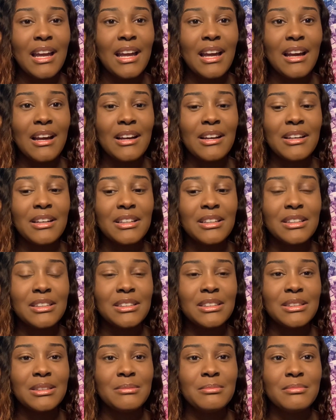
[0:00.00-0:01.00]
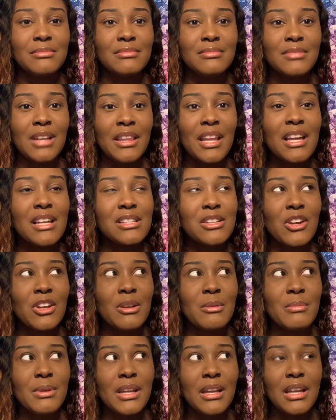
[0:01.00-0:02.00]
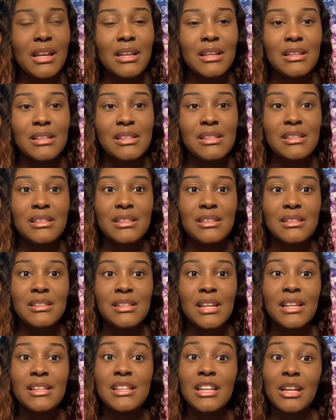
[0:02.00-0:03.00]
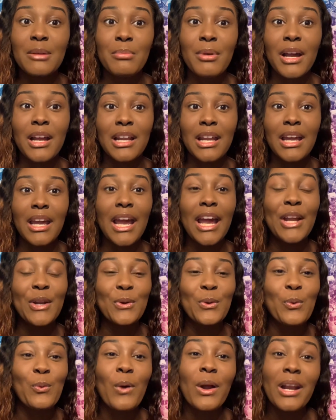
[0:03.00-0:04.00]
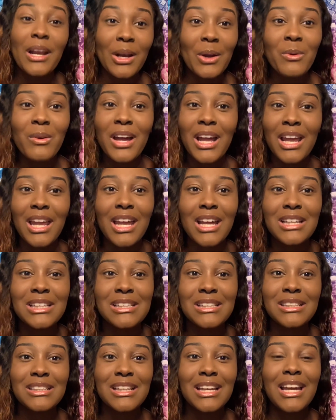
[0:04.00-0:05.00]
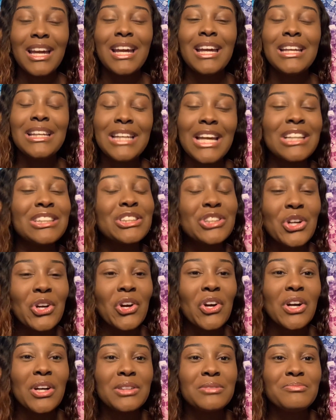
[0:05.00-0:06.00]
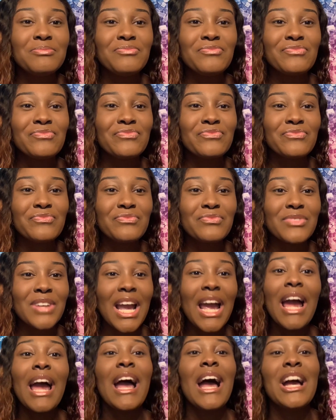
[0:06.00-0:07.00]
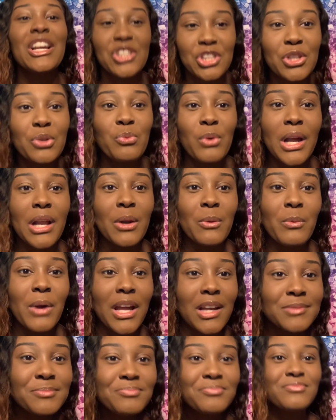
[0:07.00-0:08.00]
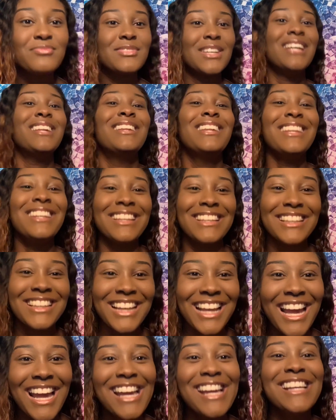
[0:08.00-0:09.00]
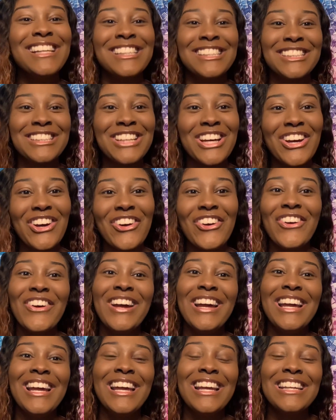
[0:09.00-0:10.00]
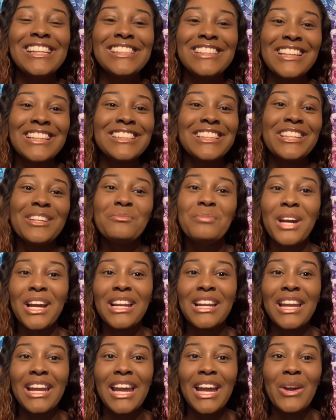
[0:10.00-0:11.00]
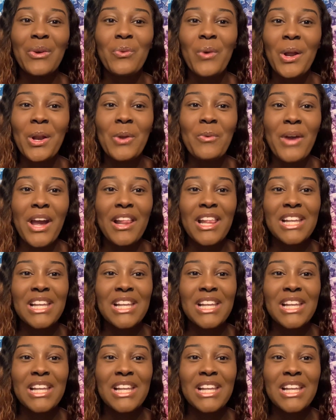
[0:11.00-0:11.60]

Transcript: I think it's gonna be 16 and pregnant and running away. Yes girl, I sure ran away. So 16 and pregnant and running away,